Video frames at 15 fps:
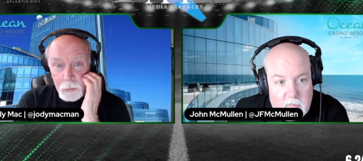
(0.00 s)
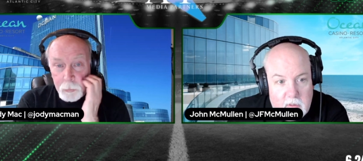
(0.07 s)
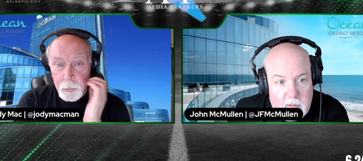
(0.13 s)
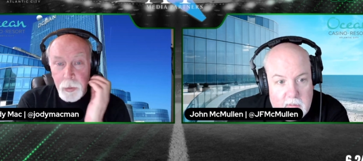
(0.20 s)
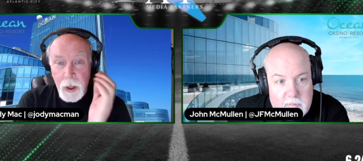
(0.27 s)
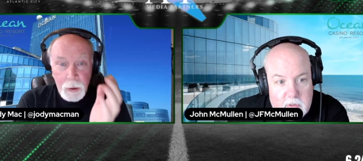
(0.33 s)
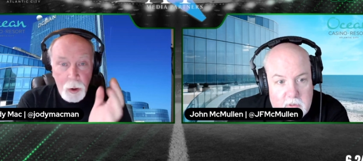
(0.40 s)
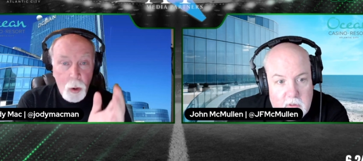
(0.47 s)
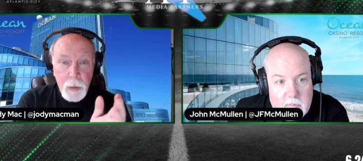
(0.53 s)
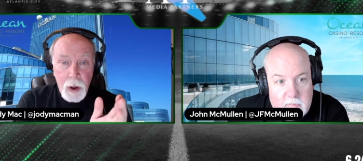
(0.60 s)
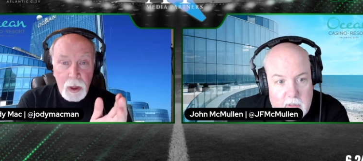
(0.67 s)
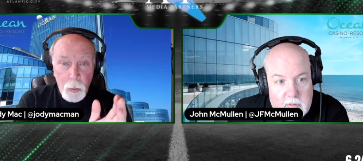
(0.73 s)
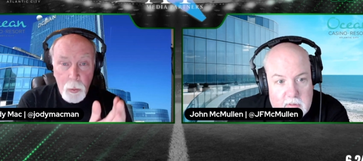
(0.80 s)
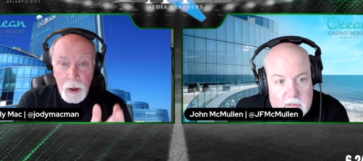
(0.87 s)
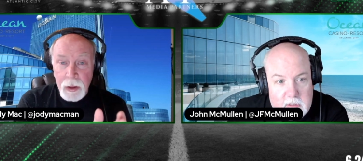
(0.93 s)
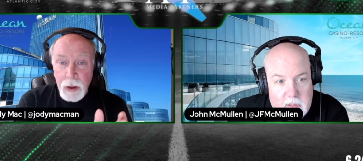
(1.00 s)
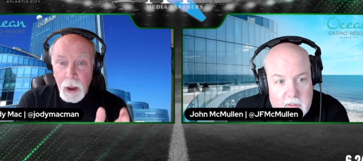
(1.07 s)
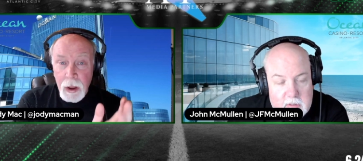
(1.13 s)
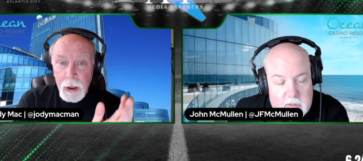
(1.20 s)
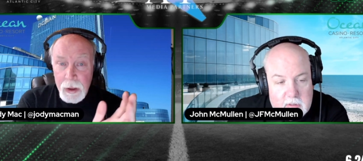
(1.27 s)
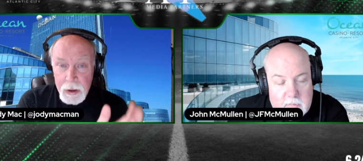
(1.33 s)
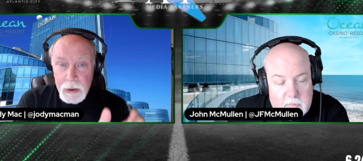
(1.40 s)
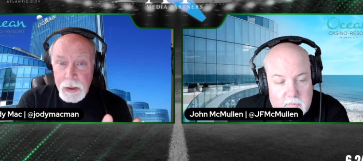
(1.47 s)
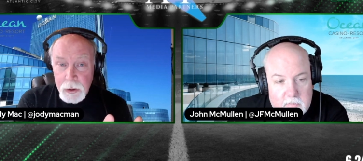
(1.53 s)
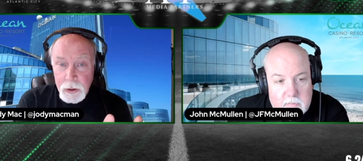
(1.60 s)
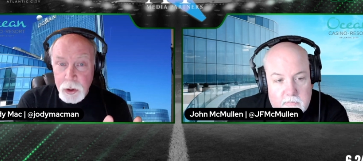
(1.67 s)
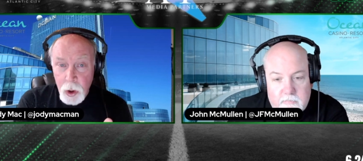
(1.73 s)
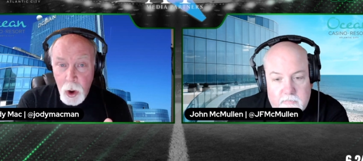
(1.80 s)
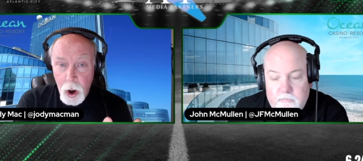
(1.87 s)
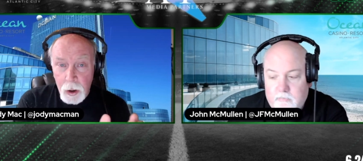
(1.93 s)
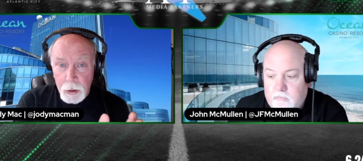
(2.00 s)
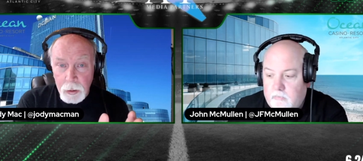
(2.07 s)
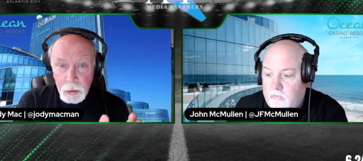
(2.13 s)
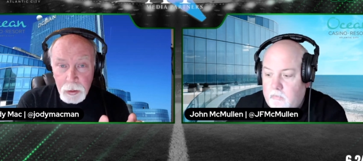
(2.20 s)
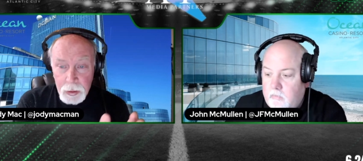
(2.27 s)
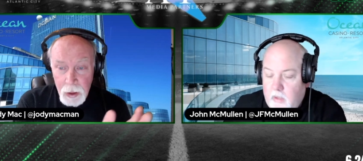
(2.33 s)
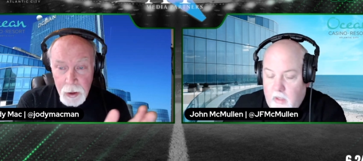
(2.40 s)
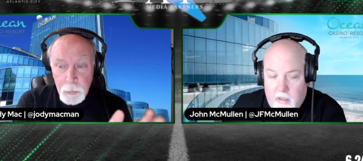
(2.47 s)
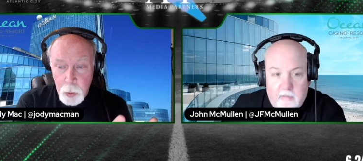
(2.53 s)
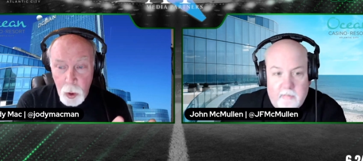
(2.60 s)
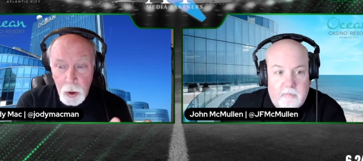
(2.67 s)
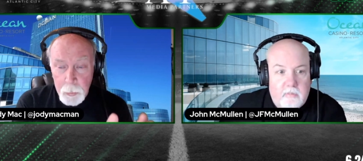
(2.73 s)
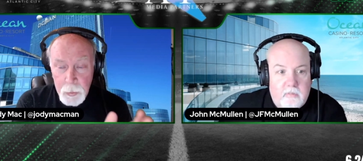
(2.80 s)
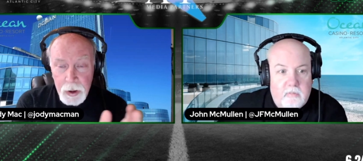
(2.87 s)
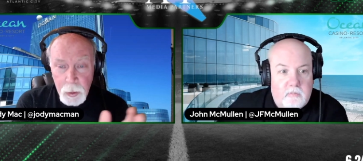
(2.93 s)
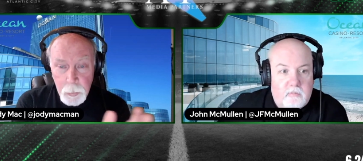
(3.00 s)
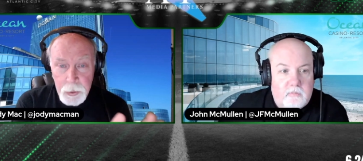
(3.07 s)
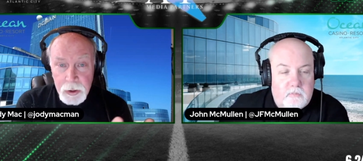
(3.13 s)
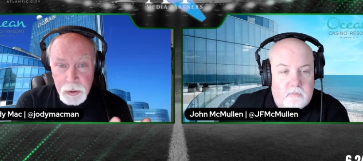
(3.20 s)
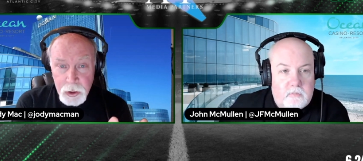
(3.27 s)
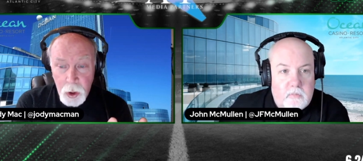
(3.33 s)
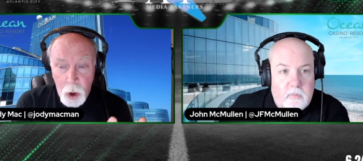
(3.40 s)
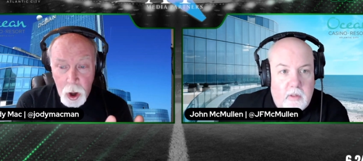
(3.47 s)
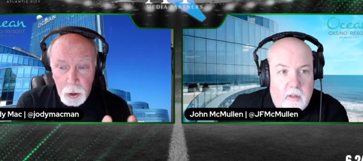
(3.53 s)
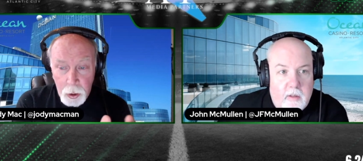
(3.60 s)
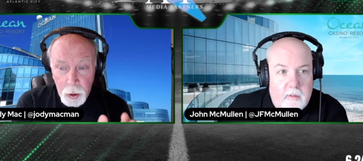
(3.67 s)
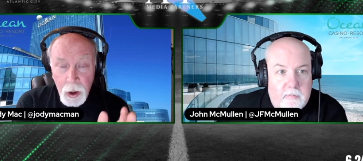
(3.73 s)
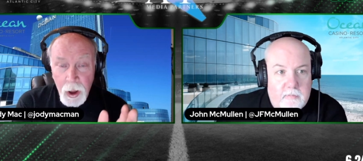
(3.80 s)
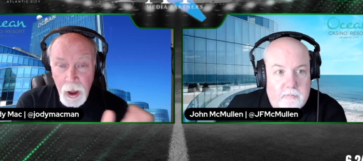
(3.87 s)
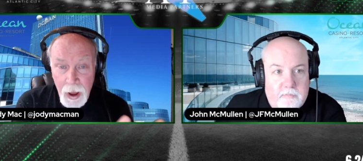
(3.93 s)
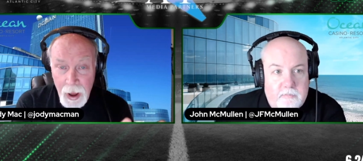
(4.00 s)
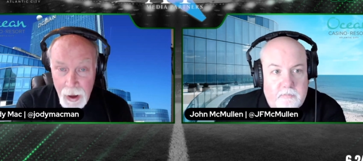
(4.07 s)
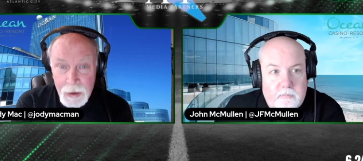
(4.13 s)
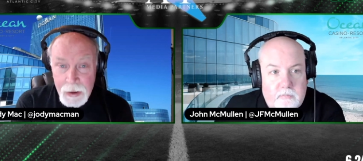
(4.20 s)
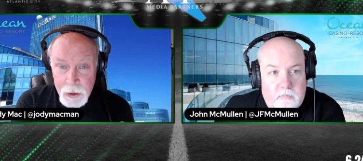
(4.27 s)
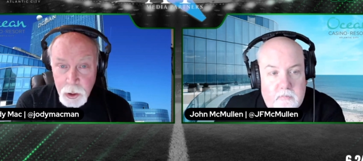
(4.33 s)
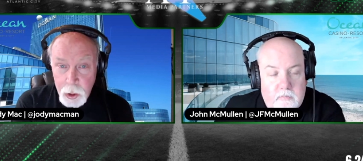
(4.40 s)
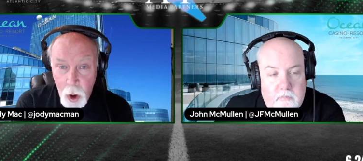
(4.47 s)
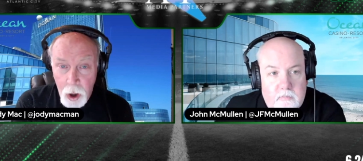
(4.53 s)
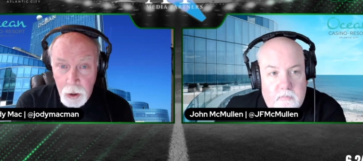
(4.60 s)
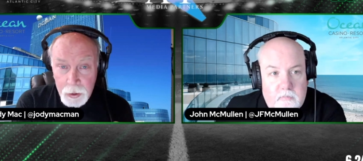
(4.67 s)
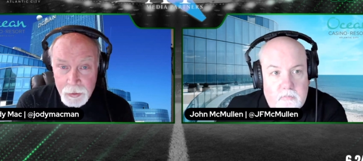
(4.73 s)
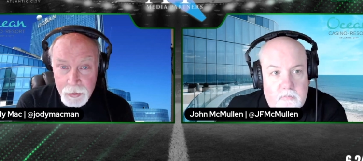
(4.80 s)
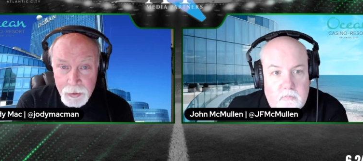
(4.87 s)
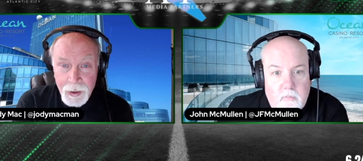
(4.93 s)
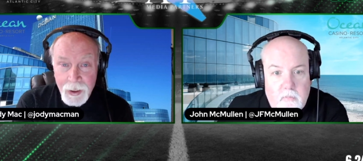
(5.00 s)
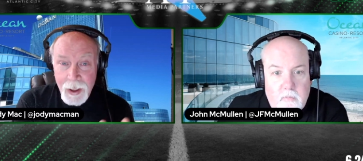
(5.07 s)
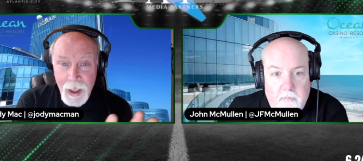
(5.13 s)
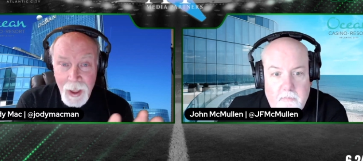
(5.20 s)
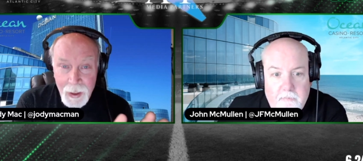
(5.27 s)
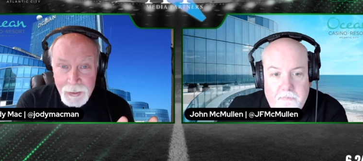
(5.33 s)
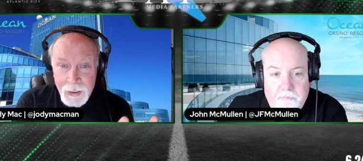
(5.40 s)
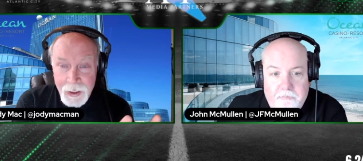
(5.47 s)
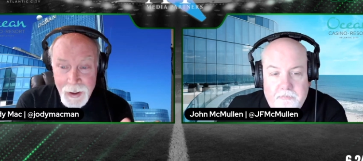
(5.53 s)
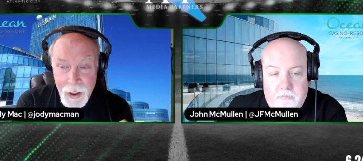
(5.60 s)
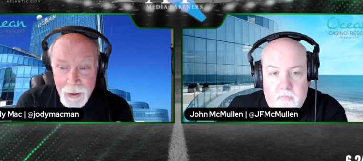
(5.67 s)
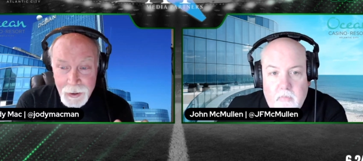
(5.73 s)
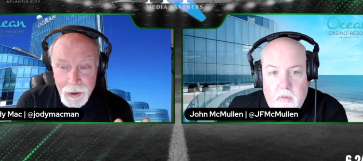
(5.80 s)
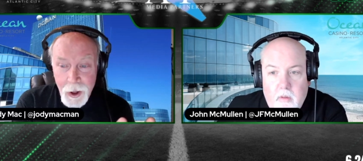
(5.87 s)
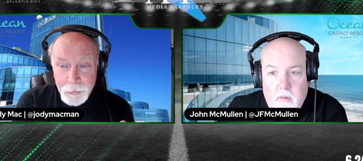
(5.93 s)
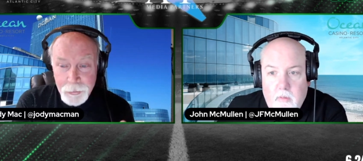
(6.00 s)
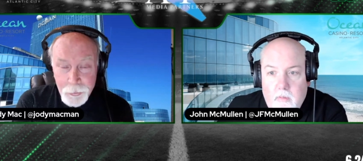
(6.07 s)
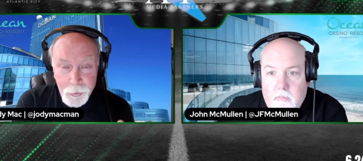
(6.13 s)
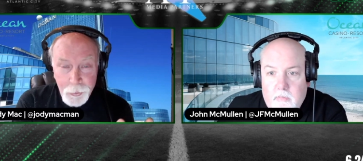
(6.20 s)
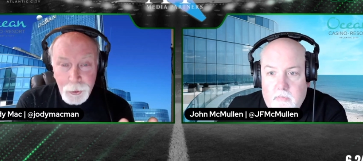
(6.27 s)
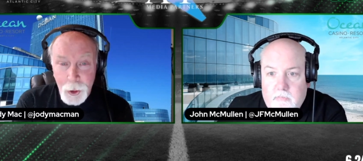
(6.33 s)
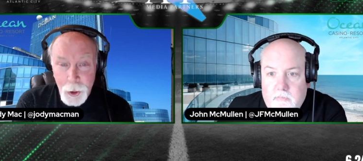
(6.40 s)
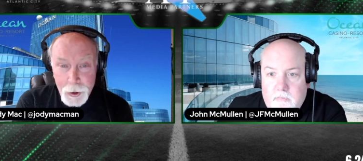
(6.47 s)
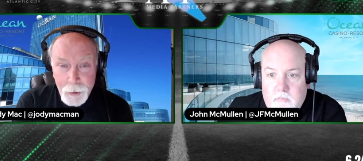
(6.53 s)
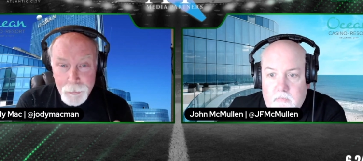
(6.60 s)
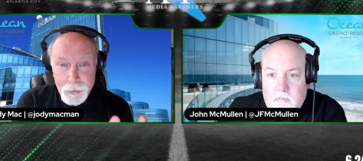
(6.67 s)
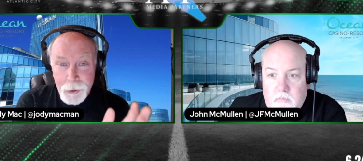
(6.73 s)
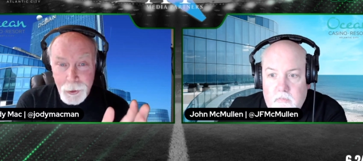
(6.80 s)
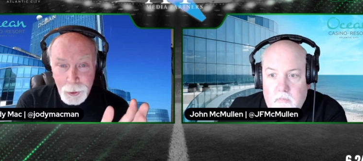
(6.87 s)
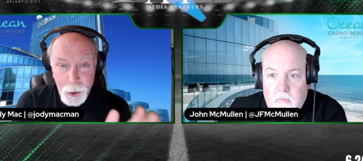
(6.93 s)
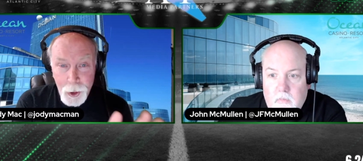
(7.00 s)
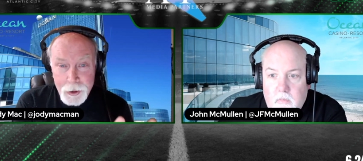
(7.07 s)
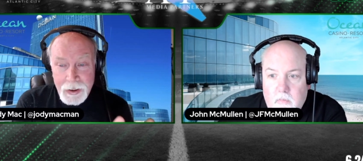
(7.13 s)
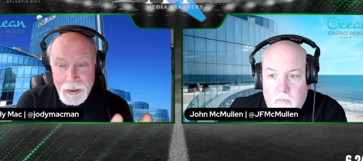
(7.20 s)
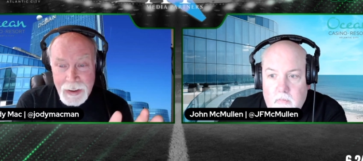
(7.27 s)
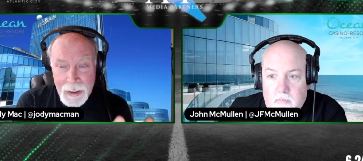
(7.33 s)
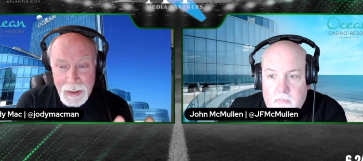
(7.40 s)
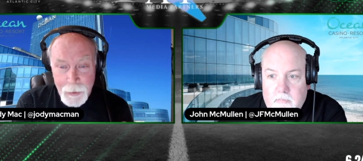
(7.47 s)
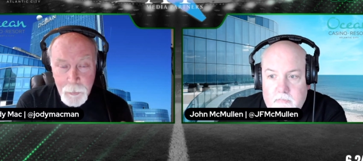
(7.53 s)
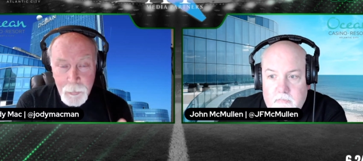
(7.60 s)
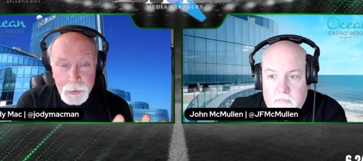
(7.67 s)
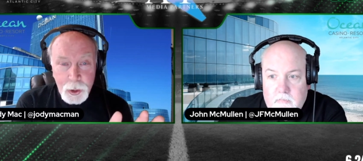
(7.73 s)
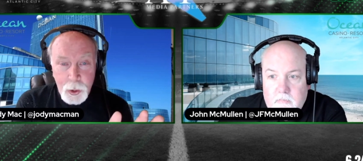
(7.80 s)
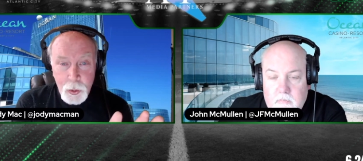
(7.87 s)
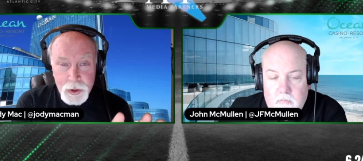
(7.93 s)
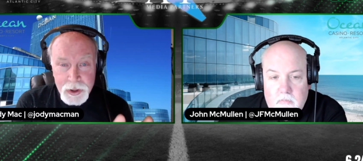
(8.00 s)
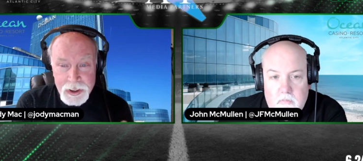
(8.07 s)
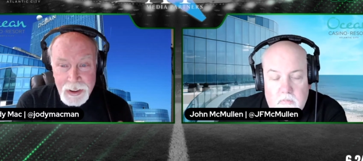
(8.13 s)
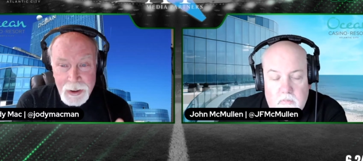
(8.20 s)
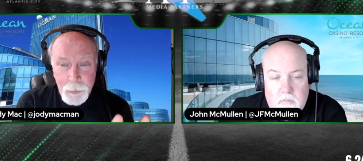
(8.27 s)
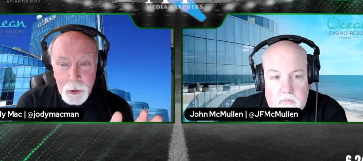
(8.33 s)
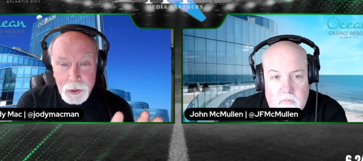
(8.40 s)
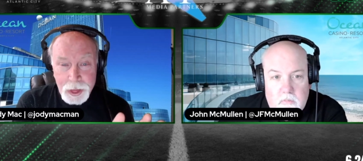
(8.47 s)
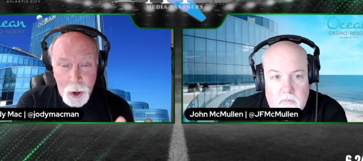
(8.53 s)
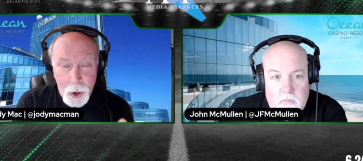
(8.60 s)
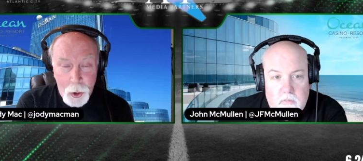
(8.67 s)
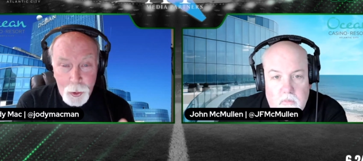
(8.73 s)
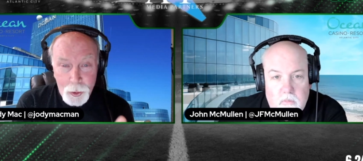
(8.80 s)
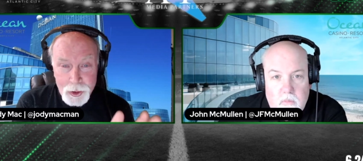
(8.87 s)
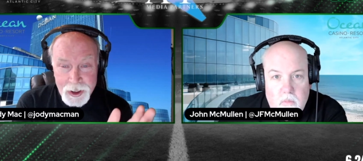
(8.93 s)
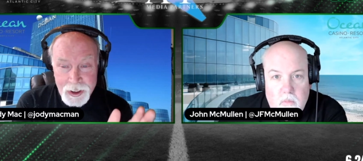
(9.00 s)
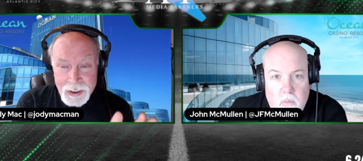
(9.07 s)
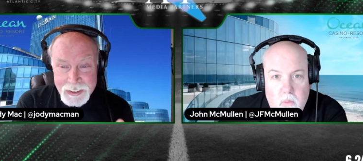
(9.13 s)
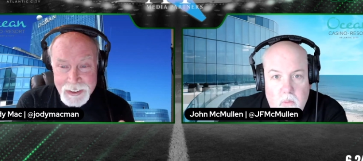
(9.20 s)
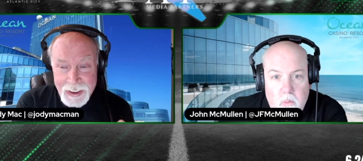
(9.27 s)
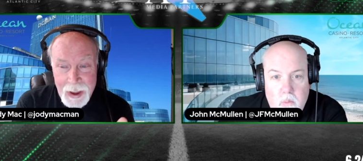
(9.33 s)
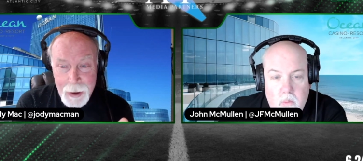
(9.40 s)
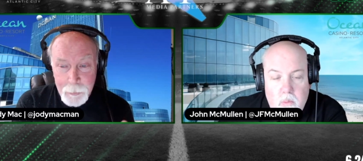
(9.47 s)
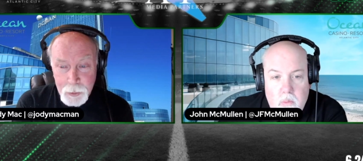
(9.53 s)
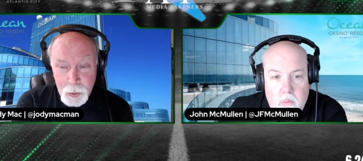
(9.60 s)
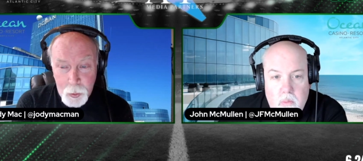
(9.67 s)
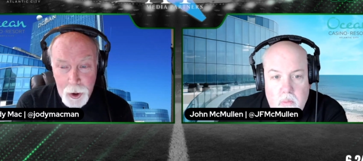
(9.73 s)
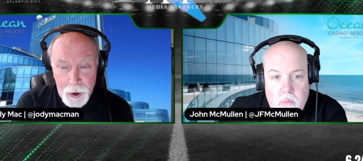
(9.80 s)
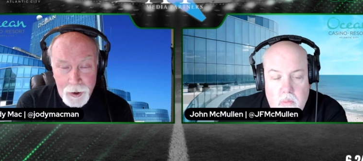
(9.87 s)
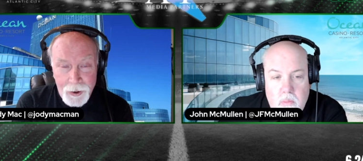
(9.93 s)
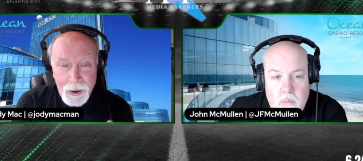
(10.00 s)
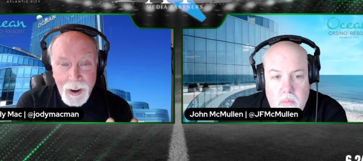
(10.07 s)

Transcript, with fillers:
Speaker 1: In, and oh, by the way, season. he did start. They yeah. brought him in to be a starter yeah. and he started and they got enough of a look of a look at him to see what the holes in his games were.